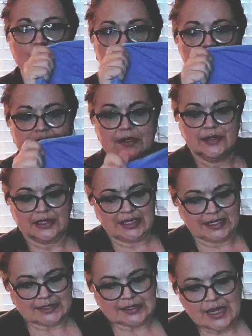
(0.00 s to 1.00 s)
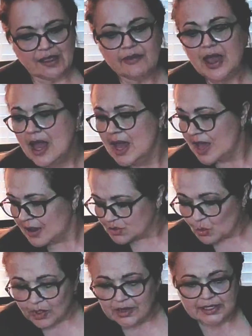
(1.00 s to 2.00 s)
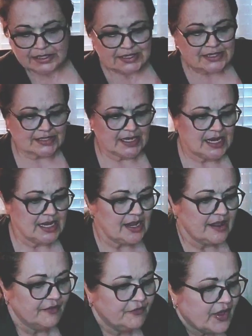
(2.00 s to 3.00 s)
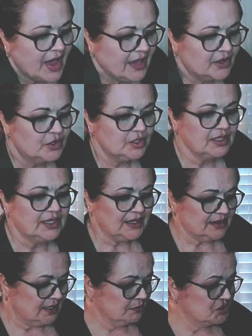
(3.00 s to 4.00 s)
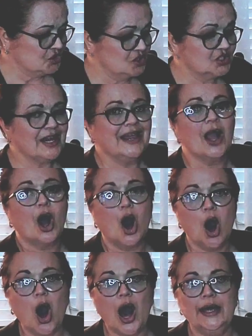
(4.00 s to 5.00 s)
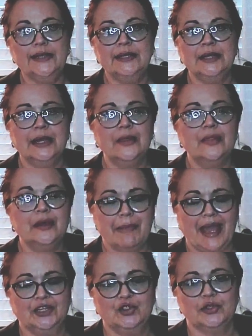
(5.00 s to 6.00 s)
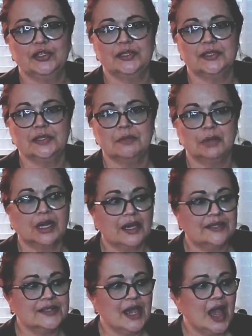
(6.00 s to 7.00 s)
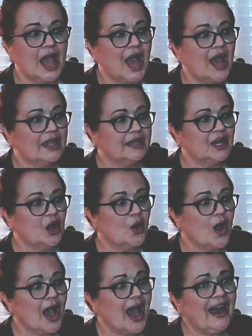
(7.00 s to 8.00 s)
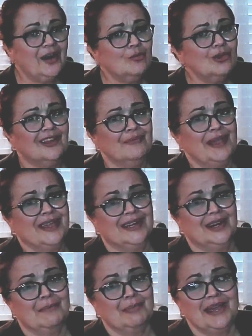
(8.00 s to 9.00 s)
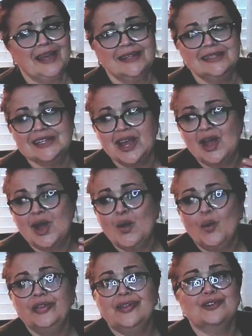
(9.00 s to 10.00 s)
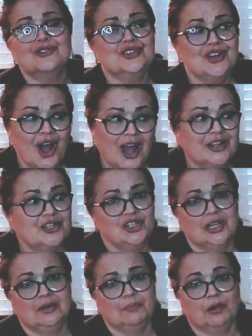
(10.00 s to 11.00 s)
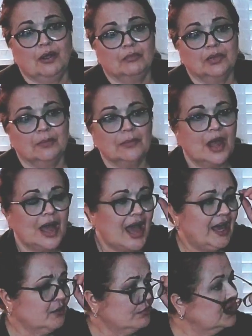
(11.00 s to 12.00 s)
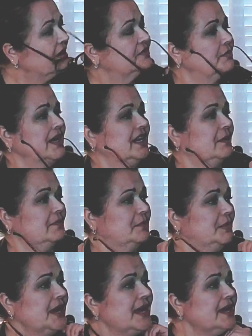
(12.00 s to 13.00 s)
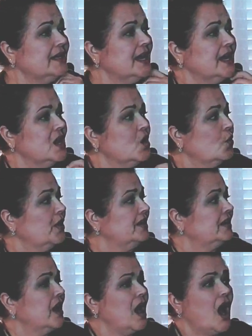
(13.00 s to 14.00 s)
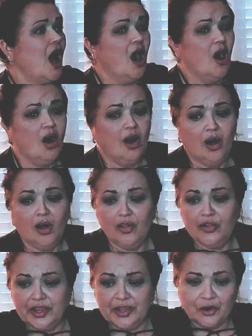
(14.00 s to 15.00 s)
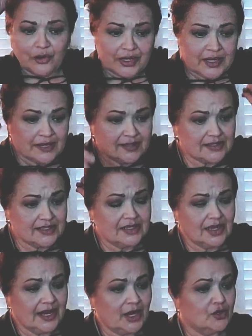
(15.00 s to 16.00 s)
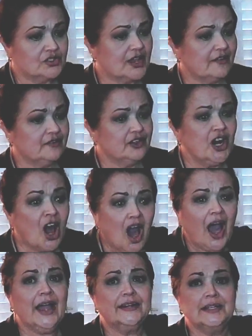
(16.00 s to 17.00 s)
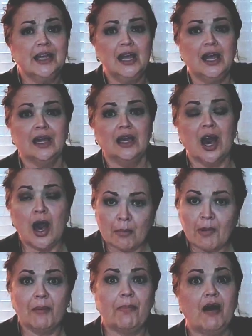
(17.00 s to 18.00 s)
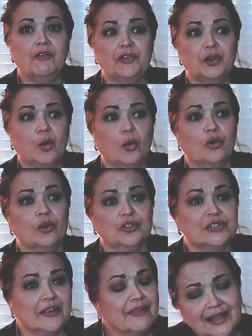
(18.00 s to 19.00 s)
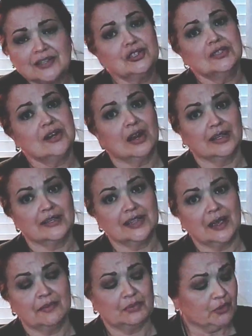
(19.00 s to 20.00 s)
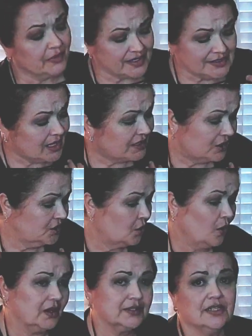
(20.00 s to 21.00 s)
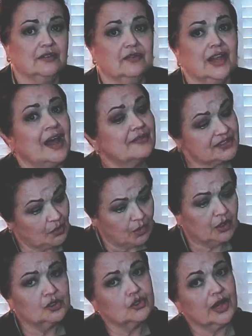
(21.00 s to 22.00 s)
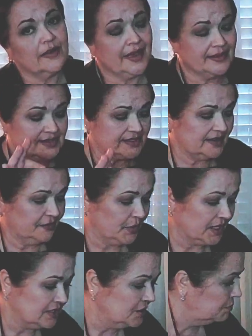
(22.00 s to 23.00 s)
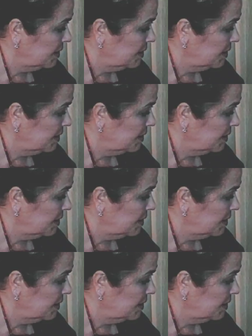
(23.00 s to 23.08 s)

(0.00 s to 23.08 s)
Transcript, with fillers: jersey, the knit stuff willing to see if I could get them to stay on the mattress because, you know, I don't love making up beds when there's not a sheet problem. I don't love to make up the bed when all the ingredients and layers have not come up off the corners. Now that's just not acceptable. That's not a good quality of life. So we're gonna try that and see if we can do